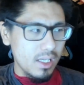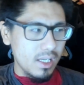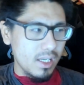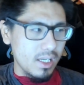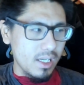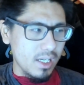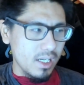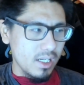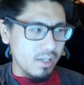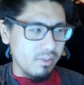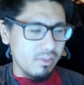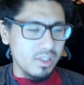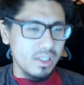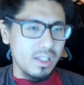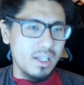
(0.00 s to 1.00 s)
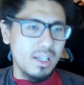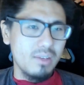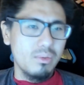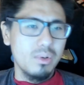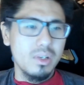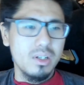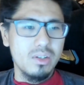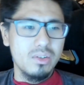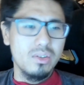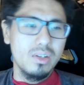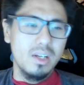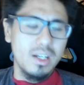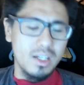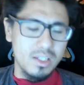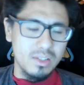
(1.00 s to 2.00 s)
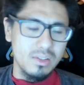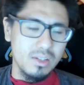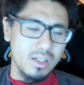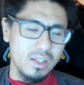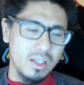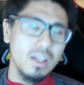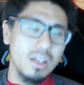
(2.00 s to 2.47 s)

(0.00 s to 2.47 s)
a heck of a lot worse, honestly.